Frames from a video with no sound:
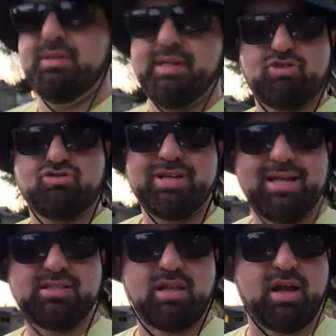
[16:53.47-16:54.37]
It
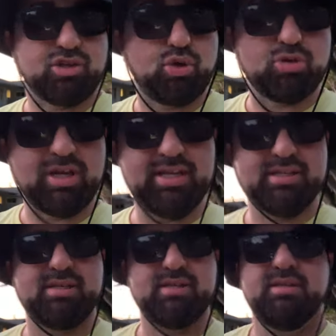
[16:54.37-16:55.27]
creates a lot of
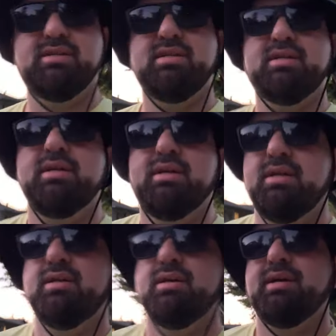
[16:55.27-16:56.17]
stories.
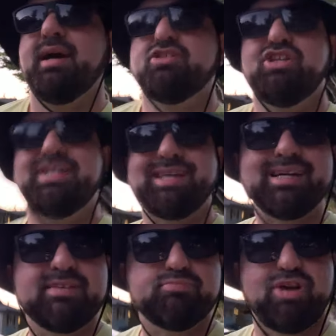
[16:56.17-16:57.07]
Under the
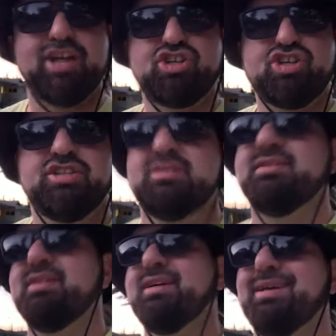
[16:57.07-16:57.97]
executive branch,
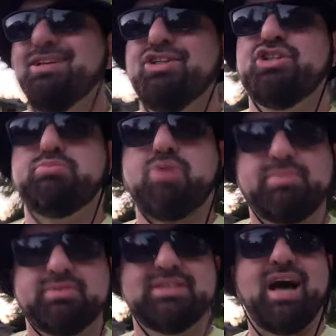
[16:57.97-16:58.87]
you're
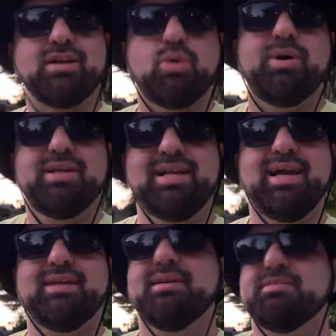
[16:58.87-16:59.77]
probably not going to
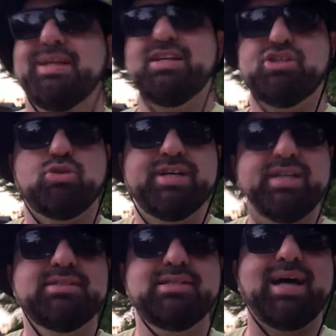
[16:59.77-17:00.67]
get as many
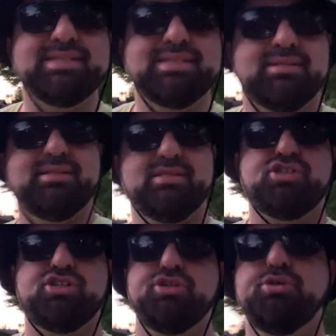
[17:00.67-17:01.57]
stories. The idea
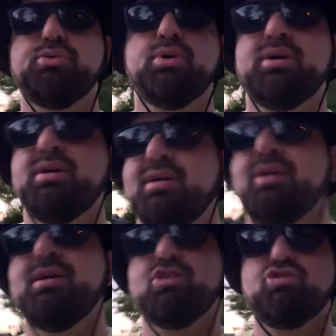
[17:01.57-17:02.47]
is to
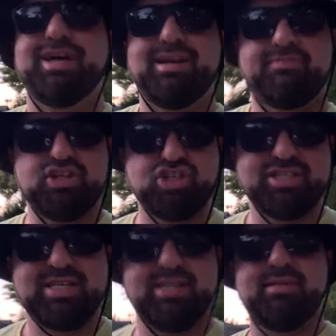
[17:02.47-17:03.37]
create
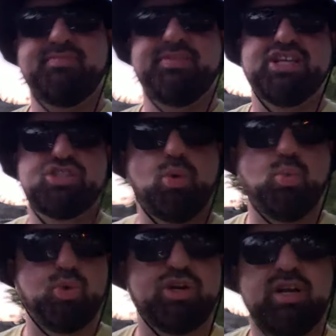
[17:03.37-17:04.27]
efficiency, things don't
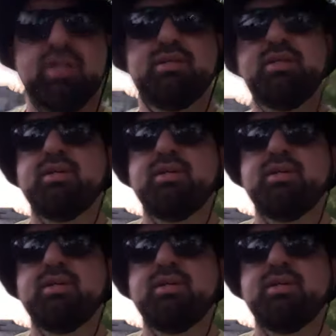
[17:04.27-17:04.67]
work,